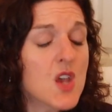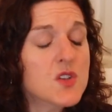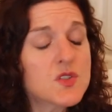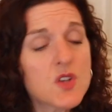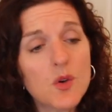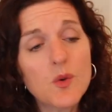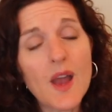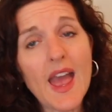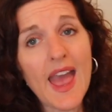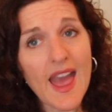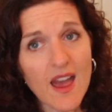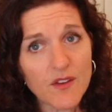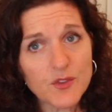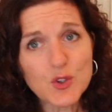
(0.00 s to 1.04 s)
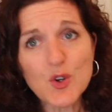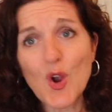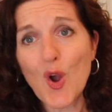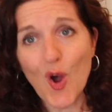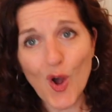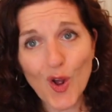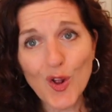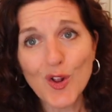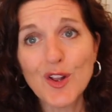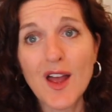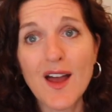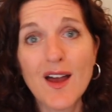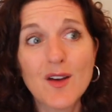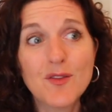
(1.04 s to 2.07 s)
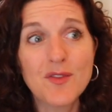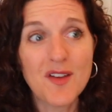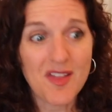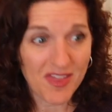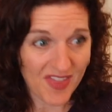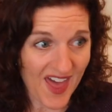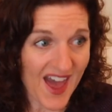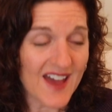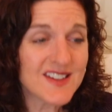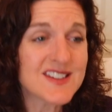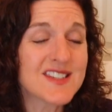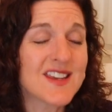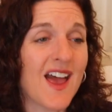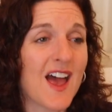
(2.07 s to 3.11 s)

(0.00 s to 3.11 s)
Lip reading: So after all of that,